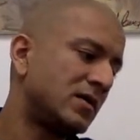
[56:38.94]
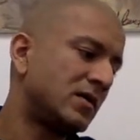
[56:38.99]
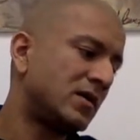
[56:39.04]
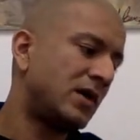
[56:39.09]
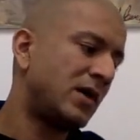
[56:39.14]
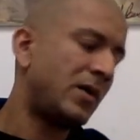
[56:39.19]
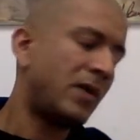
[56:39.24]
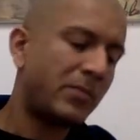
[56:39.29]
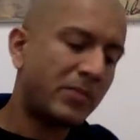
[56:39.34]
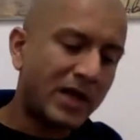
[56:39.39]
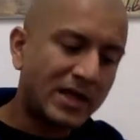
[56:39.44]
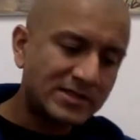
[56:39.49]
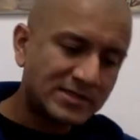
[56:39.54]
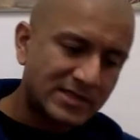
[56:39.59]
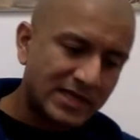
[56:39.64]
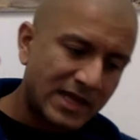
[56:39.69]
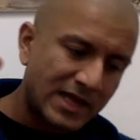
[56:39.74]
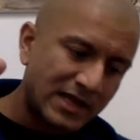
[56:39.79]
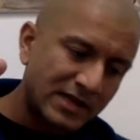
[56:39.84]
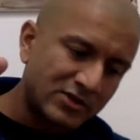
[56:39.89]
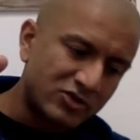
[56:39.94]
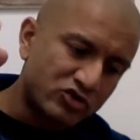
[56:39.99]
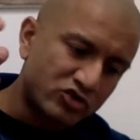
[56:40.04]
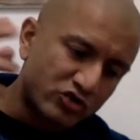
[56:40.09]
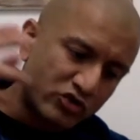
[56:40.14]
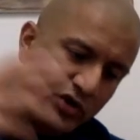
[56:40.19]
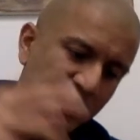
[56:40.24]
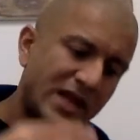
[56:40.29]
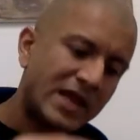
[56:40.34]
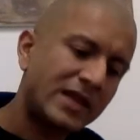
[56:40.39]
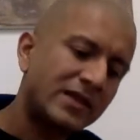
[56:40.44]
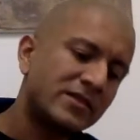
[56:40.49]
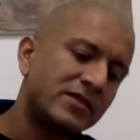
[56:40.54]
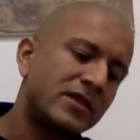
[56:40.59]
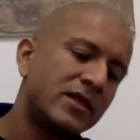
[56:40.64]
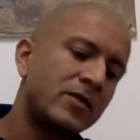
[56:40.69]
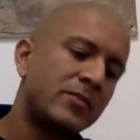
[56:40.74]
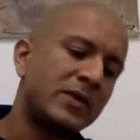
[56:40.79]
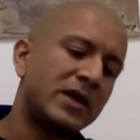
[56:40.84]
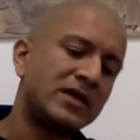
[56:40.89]
I'm not saying train
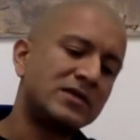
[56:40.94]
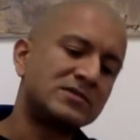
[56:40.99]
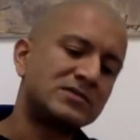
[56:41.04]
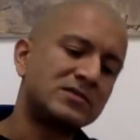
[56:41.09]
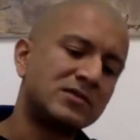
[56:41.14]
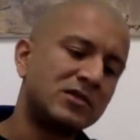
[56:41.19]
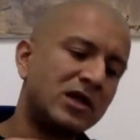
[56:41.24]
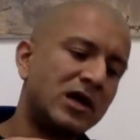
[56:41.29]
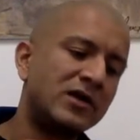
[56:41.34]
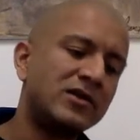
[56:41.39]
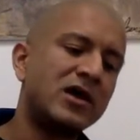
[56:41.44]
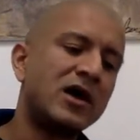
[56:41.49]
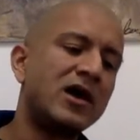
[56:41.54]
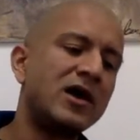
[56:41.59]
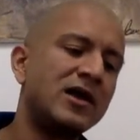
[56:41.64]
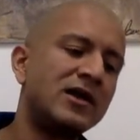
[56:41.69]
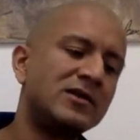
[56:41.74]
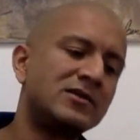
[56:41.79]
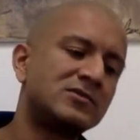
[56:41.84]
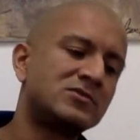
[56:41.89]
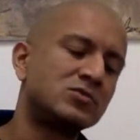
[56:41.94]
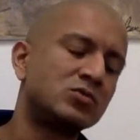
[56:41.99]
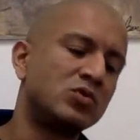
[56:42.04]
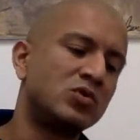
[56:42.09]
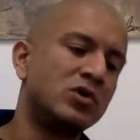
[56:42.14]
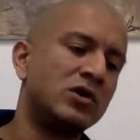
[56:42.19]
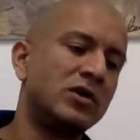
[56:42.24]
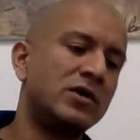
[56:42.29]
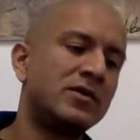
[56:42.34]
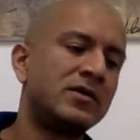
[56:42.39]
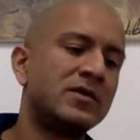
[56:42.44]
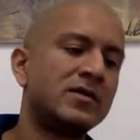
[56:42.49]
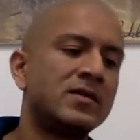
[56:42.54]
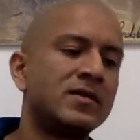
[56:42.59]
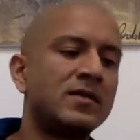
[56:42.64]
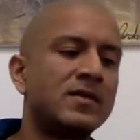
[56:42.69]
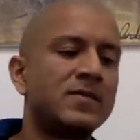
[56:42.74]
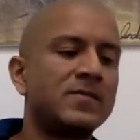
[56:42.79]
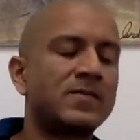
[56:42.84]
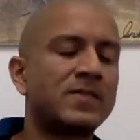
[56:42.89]
them as Luddites or
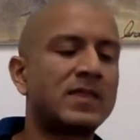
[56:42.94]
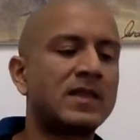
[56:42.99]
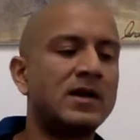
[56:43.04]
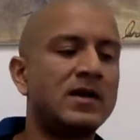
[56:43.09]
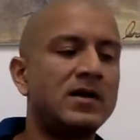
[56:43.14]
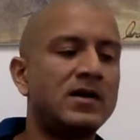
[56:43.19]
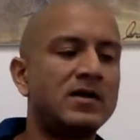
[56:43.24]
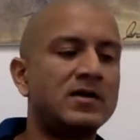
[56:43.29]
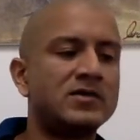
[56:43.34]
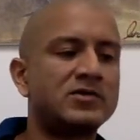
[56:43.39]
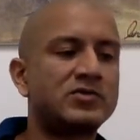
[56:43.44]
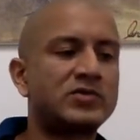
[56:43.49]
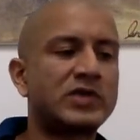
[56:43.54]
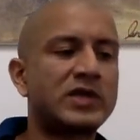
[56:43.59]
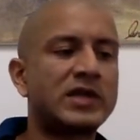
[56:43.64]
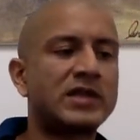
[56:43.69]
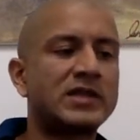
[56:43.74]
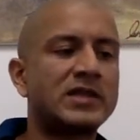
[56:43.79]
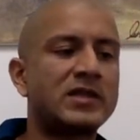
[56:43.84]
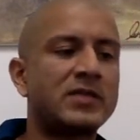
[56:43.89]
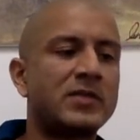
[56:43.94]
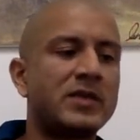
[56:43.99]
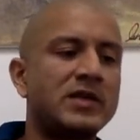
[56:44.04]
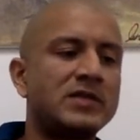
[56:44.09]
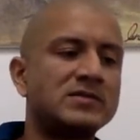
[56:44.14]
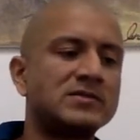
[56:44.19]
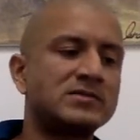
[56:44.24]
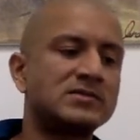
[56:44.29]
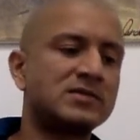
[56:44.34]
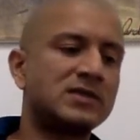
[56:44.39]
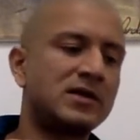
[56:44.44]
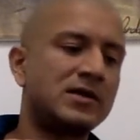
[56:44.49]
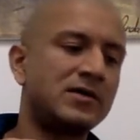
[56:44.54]
train them as,